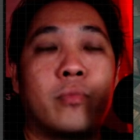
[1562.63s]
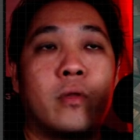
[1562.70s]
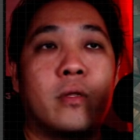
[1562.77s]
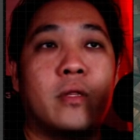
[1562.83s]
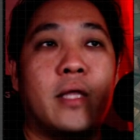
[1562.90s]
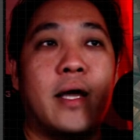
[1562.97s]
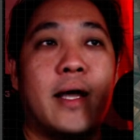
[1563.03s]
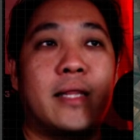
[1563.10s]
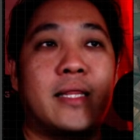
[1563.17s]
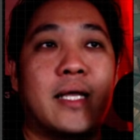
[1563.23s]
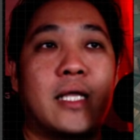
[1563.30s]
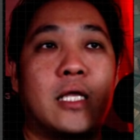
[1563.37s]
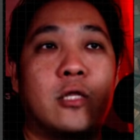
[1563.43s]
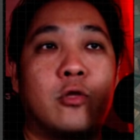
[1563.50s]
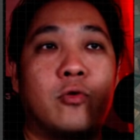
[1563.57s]
They are
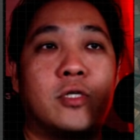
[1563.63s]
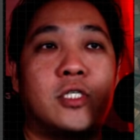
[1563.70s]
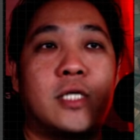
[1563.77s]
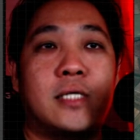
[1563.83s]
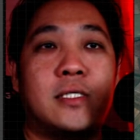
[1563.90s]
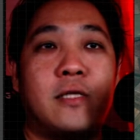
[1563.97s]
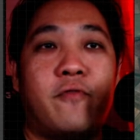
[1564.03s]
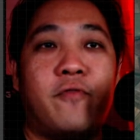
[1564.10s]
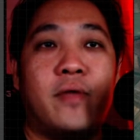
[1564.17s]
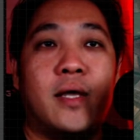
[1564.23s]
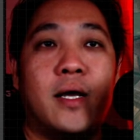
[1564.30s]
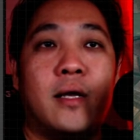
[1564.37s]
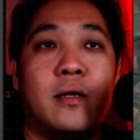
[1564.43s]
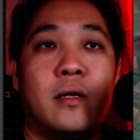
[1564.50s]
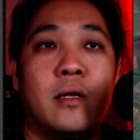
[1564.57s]
attacking towards
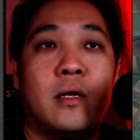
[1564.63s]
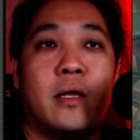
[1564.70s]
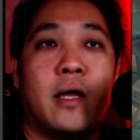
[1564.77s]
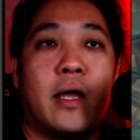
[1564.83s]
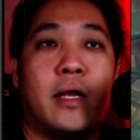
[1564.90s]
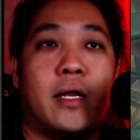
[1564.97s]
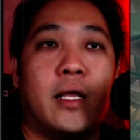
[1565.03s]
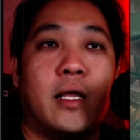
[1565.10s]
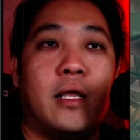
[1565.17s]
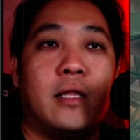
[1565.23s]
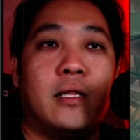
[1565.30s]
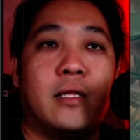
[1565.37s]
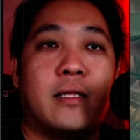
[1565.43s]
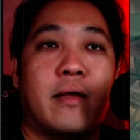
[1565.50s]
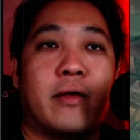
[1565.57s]
Chasivia and
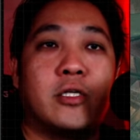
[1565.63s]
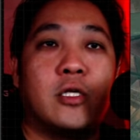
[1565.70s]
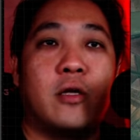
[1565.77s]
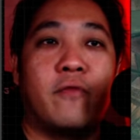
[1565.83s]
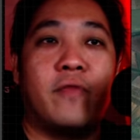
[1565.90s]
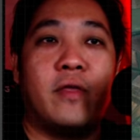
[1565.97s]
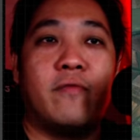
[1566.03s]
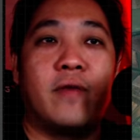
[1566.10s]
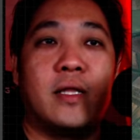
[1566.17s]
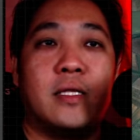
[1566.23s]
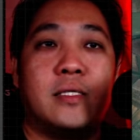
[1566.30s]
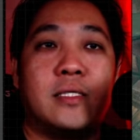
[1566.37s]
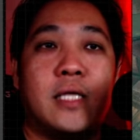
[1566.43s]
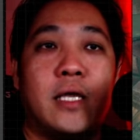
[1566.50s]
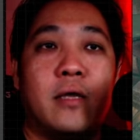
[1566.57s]
in the direction of
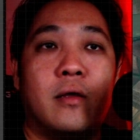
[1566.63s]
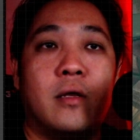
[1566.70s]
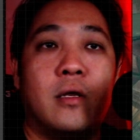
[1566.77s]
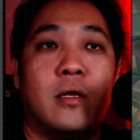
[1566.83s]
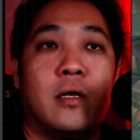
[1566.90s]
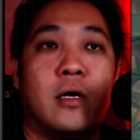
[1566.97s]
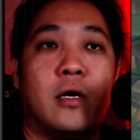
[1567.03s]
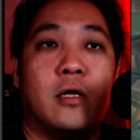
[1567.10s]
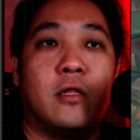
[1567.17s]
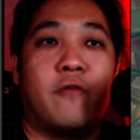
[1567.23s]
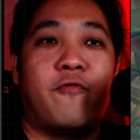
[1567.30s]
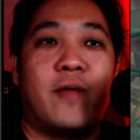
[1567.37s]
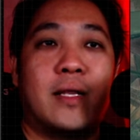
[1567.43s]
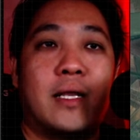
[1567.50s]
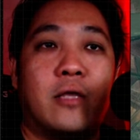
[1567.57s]
Ivanivske. The
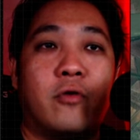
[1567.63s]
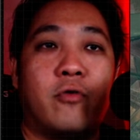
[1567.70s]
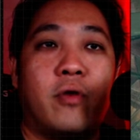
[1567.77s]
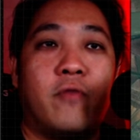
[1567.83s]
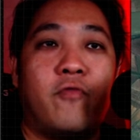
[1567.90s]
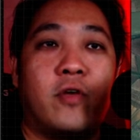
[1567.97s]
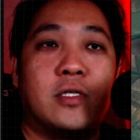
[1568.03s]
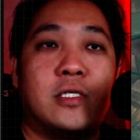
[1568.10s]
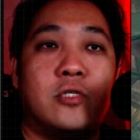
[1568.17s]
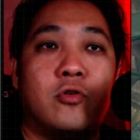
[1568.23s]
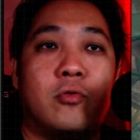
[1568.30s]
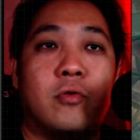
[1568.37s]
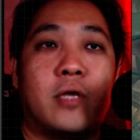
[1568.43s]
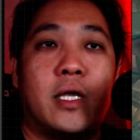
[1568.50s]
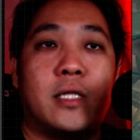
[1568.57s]
fact that Ukrainian forces
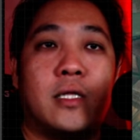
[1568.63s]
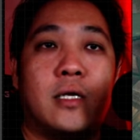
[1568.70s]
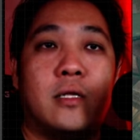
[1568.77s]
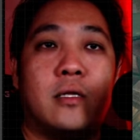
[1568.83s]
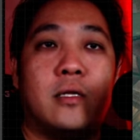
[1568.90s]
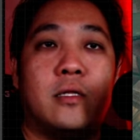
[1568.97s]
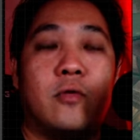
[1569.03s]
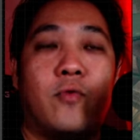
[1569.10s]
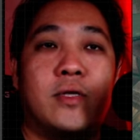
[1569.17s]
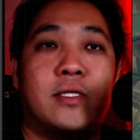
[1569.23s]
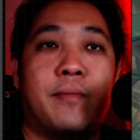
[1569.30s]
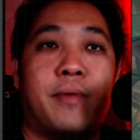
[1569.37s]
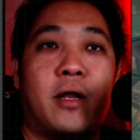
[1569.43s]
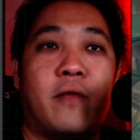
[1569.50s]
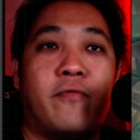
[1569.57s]
geolocated in the
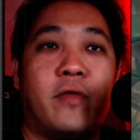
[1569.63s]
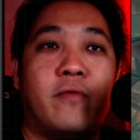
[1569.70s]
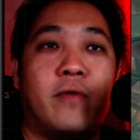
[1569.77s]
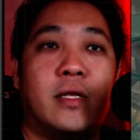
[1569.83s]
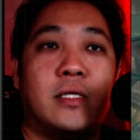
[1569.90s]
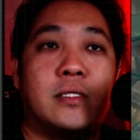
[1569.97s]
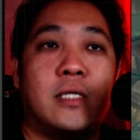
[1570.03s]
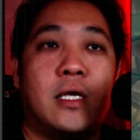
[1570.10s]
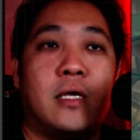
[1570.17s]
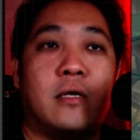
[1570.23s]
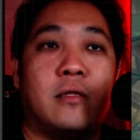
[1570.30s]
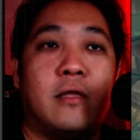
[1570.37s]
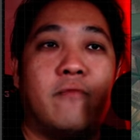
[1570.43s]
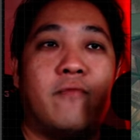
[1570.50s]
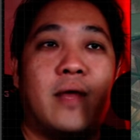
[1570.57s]
western part of
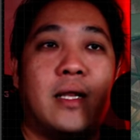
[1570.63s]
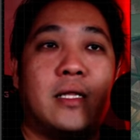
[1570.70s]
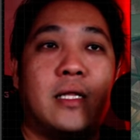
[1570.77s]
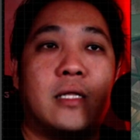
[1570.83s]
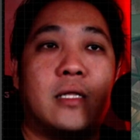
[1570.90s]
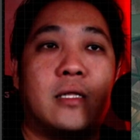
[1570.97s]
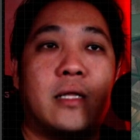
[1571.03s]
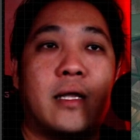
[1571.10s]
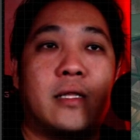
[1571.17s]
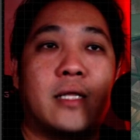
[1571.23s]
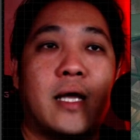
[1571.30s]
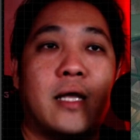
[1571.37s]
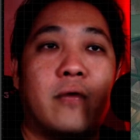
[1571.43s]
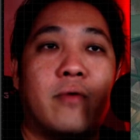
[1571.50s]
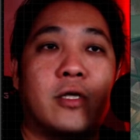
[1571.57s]
Ivanivske invalidated the
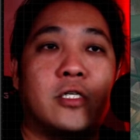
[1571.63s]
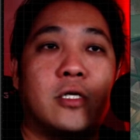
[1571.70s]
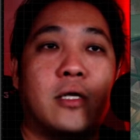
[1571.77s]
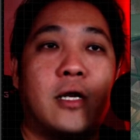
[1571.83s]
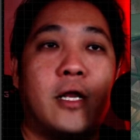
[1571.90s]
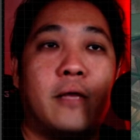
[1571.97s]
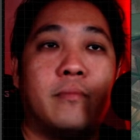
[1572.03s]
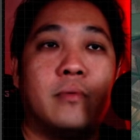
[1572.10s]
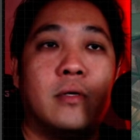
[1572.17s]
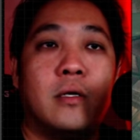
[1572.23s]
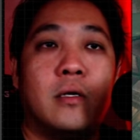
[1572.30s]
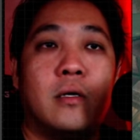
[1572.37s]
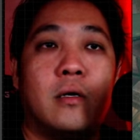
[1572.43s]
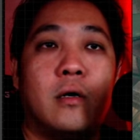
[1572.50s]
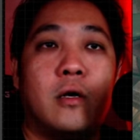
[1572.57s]
entire Russian claim
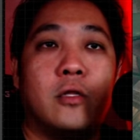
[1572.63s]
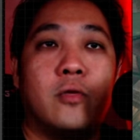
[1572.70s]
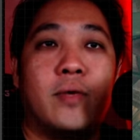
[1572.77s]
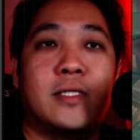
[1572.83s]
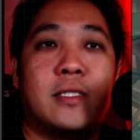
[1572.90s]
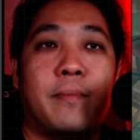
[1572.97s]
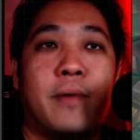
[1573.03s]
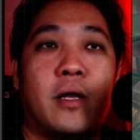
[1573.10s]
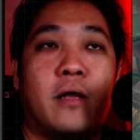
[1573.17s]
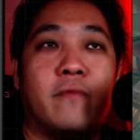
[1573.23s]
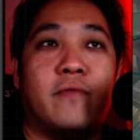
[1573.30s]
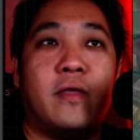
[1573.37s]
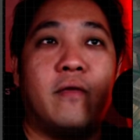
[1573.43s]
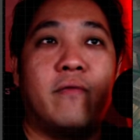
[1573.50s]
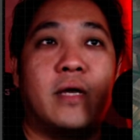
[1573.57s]
on the western part
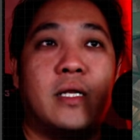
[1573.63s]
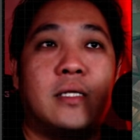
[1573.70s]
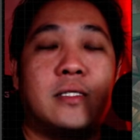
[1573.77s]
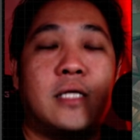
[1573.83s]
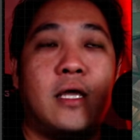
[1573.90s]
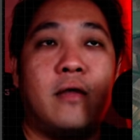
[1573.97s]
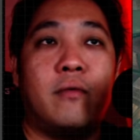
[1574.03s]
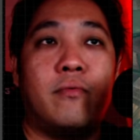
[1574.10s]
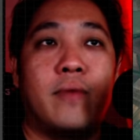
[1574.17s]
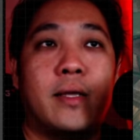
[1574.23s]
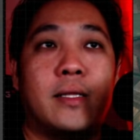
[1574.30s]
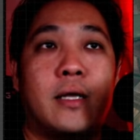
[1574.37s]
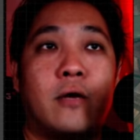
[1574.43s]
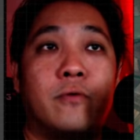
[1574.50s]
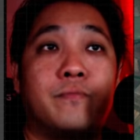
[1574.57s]
of Ivanivske right
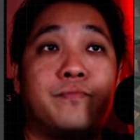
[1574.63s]
now.